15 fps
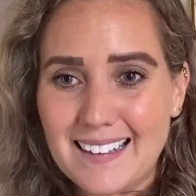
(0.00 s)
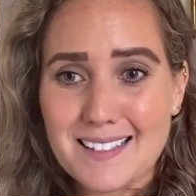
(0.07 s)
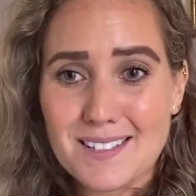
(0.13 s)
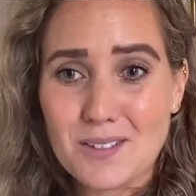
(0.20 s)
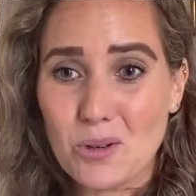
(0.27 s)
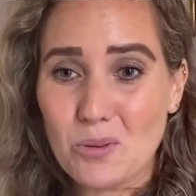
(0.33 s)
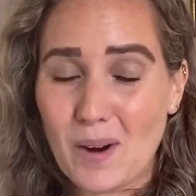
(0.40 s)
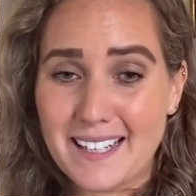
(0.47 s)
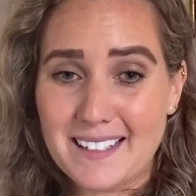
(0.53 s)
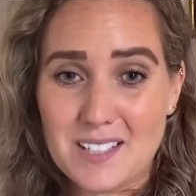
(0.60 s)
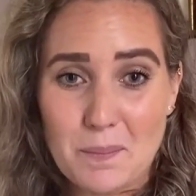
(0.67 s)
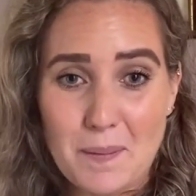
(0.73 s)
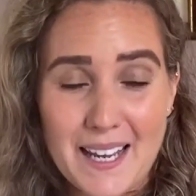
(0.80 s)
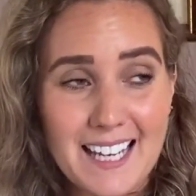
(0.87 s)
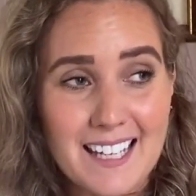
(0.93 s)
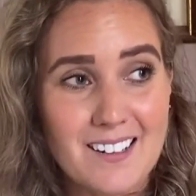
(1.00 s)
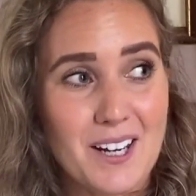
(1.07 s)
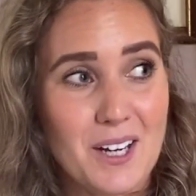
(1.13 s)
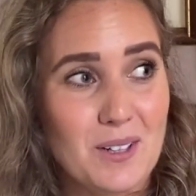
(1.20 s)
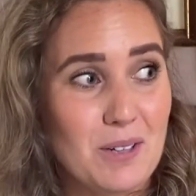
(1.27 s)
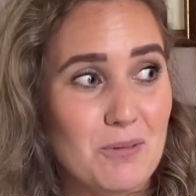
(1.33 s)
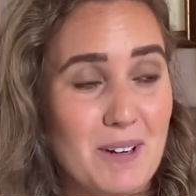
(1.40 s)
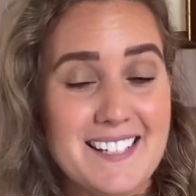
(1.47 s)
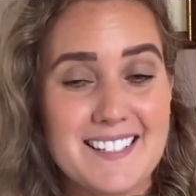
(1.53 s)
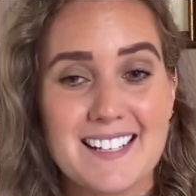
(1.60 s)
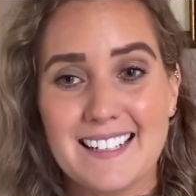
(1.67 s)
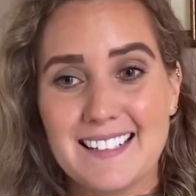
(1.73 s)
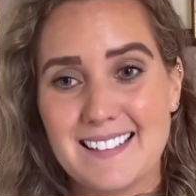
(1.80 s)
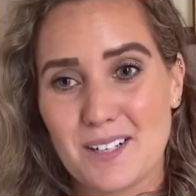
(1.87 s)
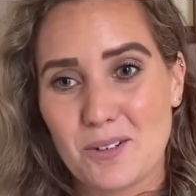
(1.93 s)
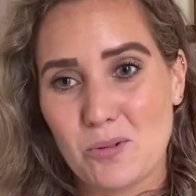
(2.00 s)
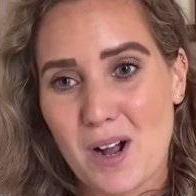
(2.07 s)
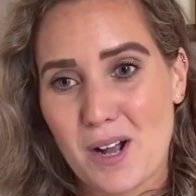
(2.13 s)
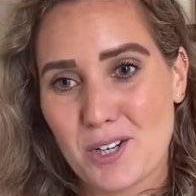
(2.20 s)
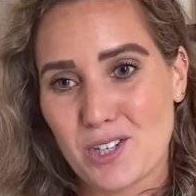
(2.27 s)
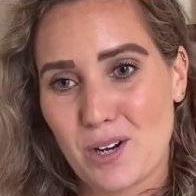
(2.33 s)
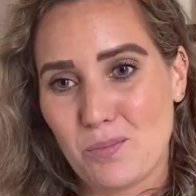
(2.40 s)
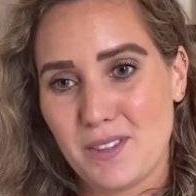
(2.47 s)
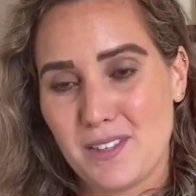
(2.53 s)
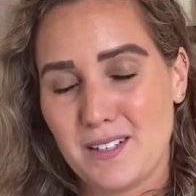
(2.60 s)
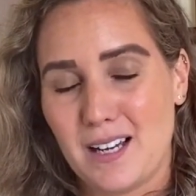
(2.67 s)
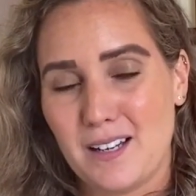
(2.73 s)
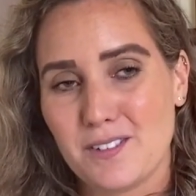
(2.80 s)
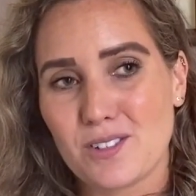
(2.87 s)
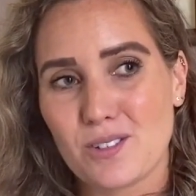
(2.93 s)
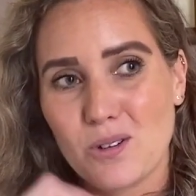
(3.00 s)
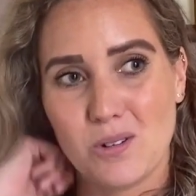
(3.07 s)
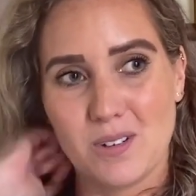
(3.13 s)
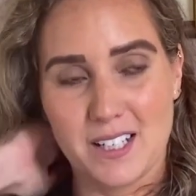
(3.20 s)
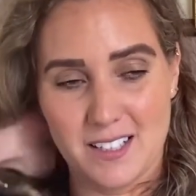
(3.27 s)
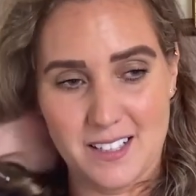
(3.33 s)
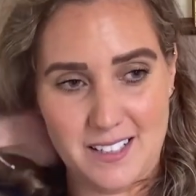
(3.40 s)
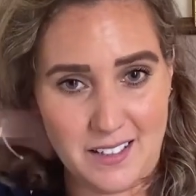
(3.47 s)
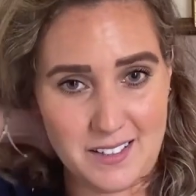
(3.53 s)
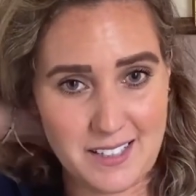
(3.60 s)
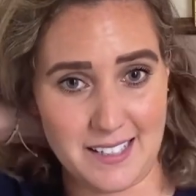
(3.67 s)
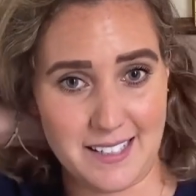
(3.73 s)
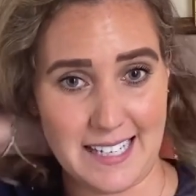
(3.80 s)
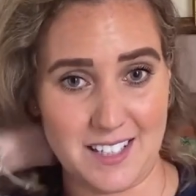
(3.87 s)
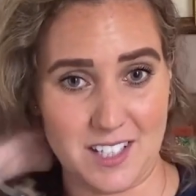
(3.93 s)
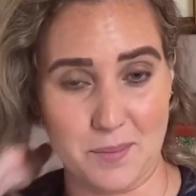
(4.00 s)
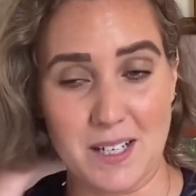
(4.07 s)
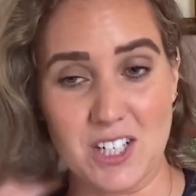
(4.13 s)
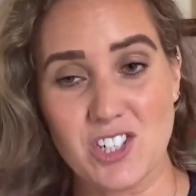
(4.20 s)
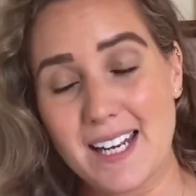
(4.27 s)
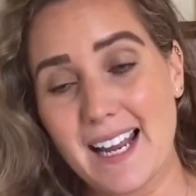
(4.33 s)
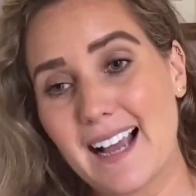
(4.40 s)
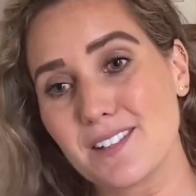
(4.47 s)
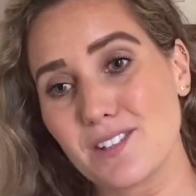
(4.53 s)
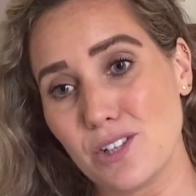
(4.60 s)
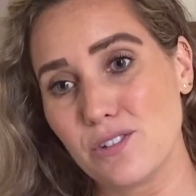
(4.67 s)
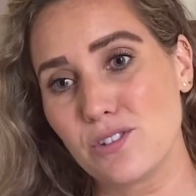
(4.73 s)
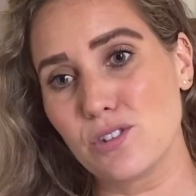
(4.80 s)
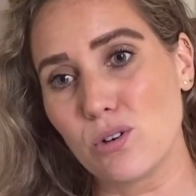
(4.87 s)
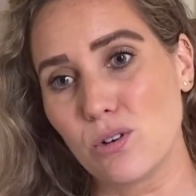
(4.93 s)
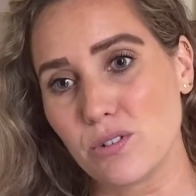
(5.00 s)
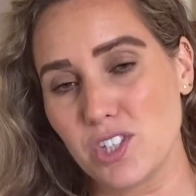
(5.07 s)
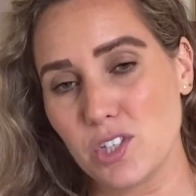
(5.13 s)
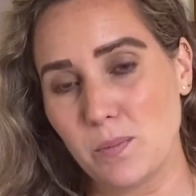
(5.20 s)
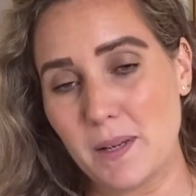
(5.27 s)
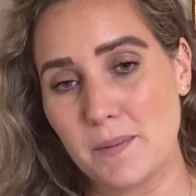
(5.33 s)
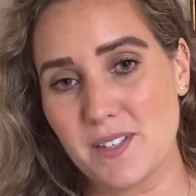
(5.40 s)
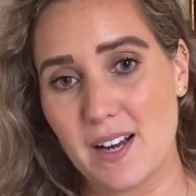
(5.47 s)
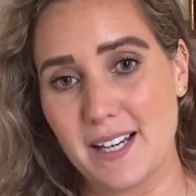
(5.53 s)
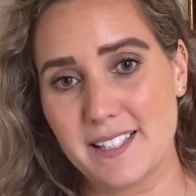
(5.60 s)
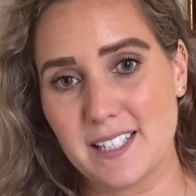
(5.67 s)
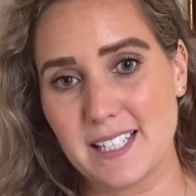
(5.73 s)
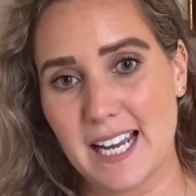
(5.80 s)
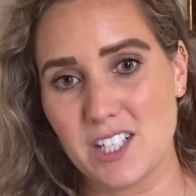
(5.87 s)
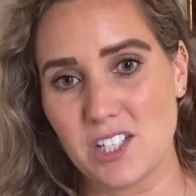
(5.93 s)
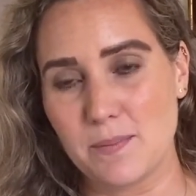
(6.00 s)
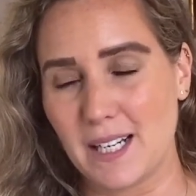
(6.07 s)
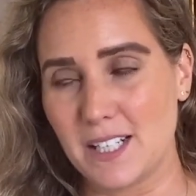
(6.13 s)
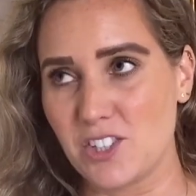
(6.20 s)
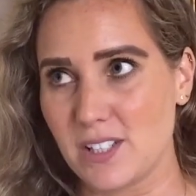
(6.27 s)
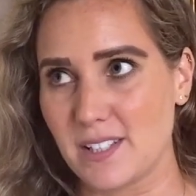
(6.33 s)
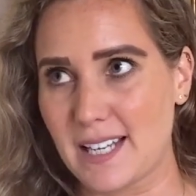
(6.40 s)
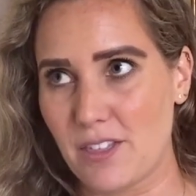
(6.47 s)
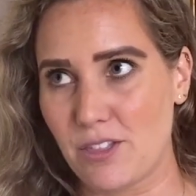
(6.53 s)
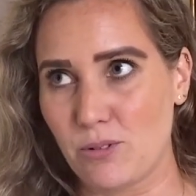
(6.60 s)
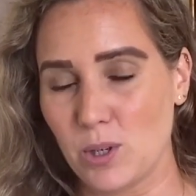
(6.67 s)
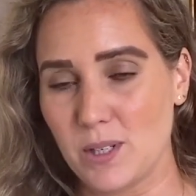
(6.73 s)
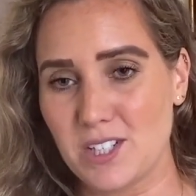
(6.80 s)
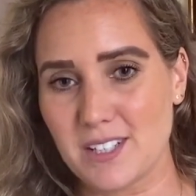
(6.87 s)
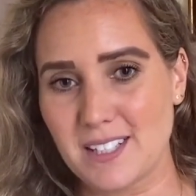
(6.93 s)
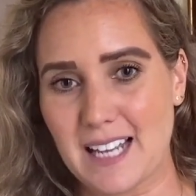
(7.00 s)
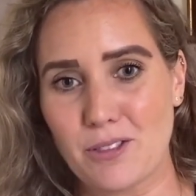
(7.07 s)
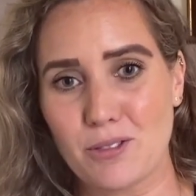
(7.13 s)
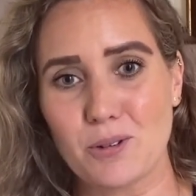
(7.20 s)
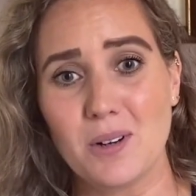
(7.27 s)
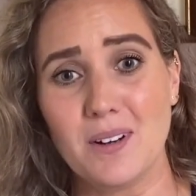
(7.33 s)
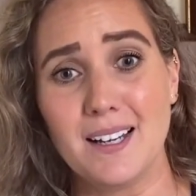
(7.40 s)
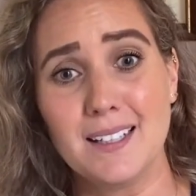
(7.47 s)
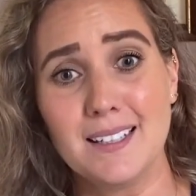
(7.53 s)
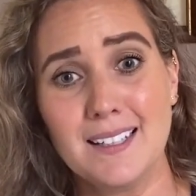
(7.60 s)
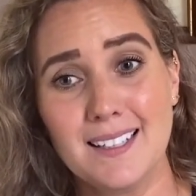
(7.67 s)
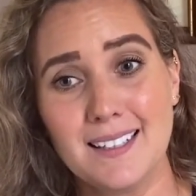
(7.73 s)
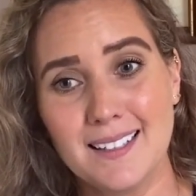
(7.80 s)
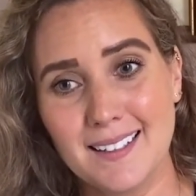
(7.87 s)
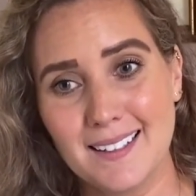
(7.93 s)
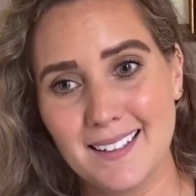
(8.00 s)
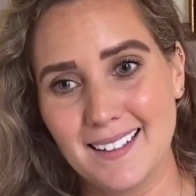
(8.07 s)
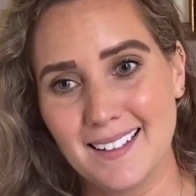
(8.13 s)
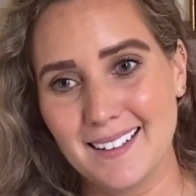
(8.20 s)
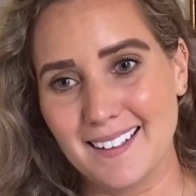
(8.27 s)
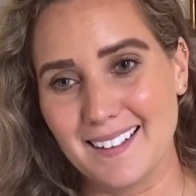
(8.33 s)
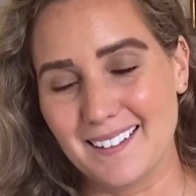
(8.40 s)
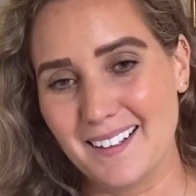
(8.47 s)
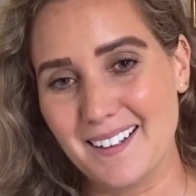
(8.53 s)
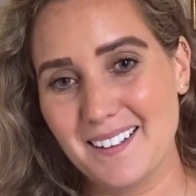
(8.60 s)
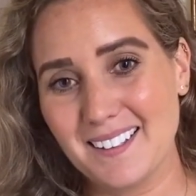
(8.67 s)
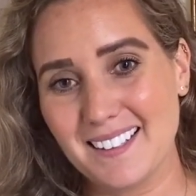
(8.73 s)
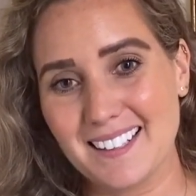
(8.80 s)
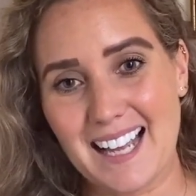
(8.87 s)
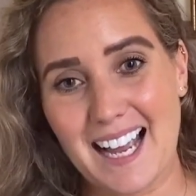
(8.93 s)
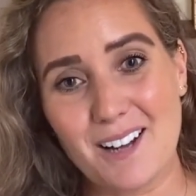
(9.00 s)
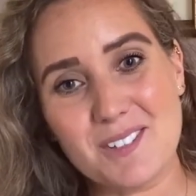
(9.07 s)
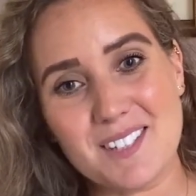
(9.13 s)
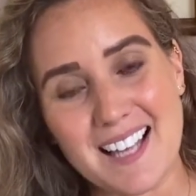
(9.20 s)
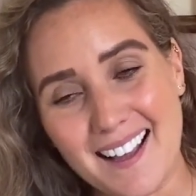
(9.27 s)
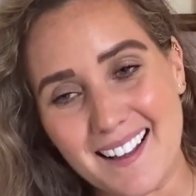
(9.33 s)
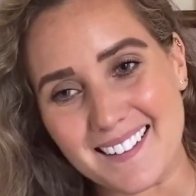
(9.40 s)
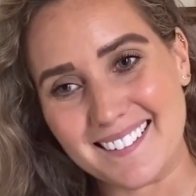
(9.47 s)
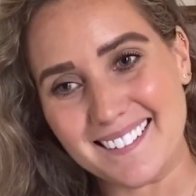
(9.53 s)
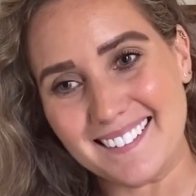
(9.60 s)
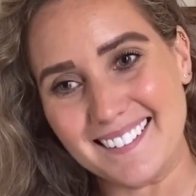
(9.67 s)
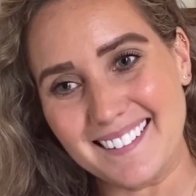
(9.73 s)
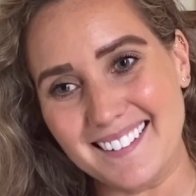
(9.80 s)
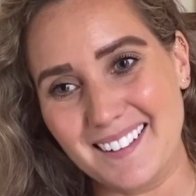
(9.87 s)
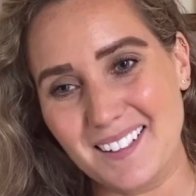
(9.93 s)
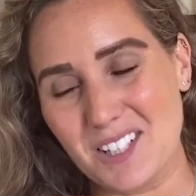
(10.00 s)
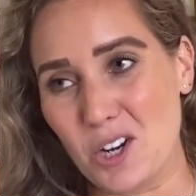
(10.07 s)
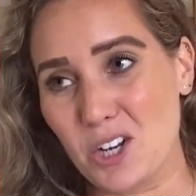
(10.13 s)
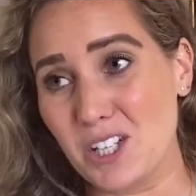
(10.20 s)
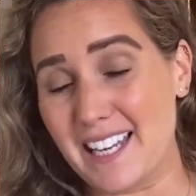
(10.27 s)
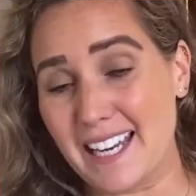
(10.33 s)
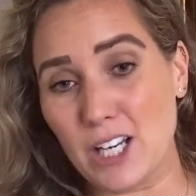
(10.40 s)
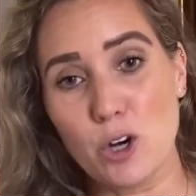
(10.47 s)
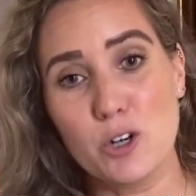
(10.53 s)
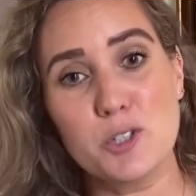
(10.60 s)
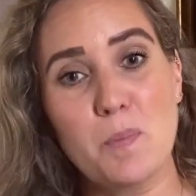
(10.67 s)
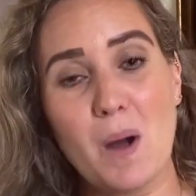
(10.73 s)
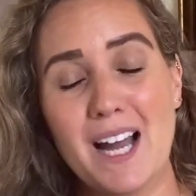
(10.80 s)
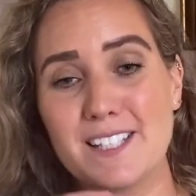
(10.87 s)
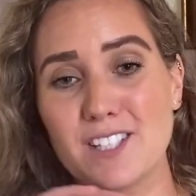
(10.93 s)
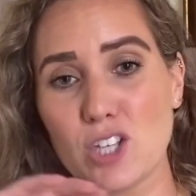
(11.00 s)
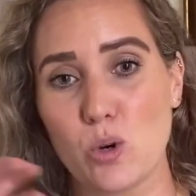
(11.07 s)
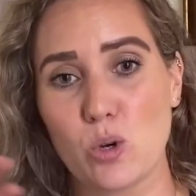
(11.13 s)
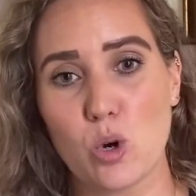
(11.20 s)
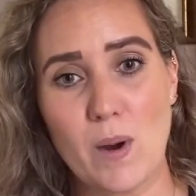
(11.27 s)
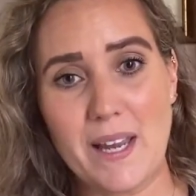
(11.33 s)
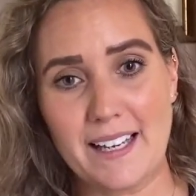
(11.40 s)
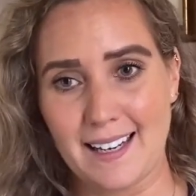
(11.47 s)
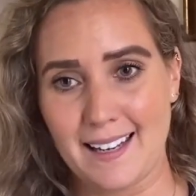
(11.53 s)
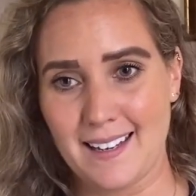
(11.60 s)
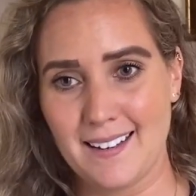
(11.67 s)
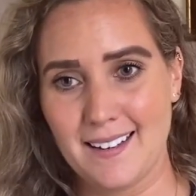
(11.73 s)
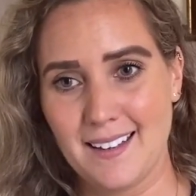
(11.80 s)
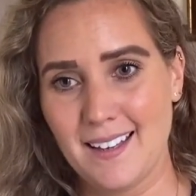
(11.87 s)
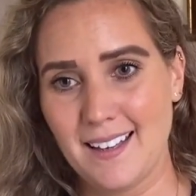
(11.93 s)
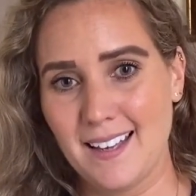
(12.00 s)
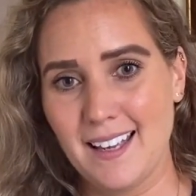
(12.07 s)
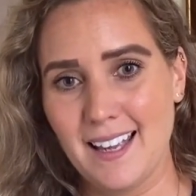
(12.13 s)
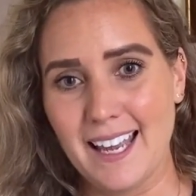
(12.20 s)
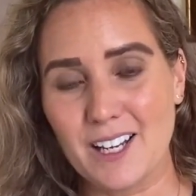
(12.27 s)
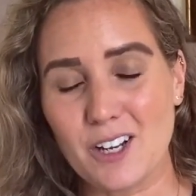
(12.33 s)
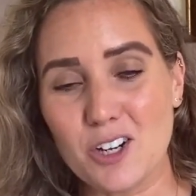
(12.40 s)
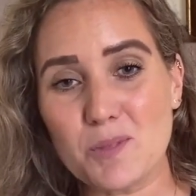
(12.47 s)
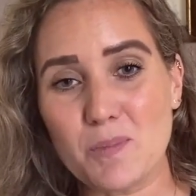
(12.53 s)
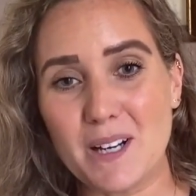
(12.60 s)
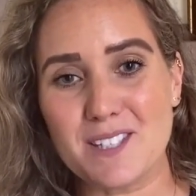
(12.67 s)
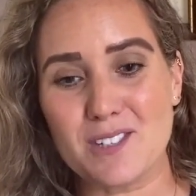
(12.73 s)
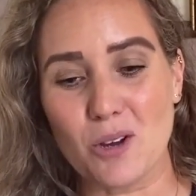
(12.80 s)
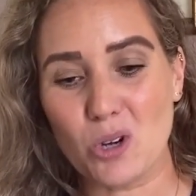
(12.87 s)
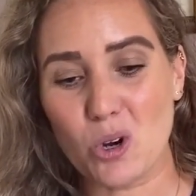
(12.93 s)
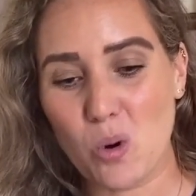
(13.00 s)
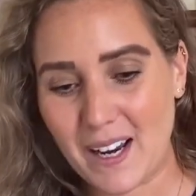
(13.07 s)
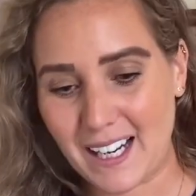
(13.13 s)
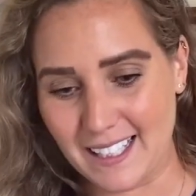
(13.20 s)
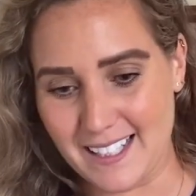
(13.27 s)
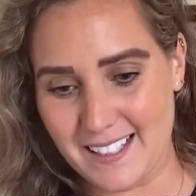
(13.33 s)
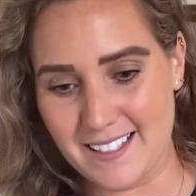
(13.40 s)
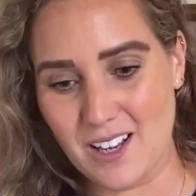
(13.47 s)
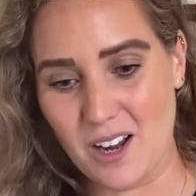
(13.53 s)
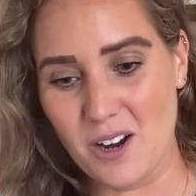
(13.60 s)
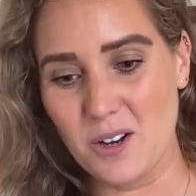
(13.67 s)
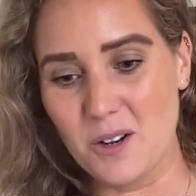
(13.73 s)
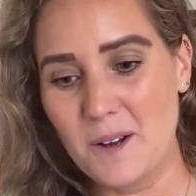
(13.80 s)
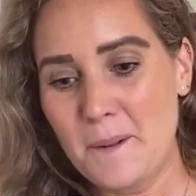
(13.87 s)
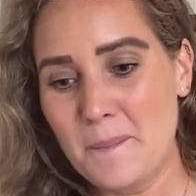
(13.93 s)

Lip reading: way to be. And I only recently did a workshop with a dance school, and a dancer said to me, she has those thoughts, she'll be side stage and be like, just get through it, just get through it. You know, how sad. You know, because it goes by so quickly. It goes by so quickly. So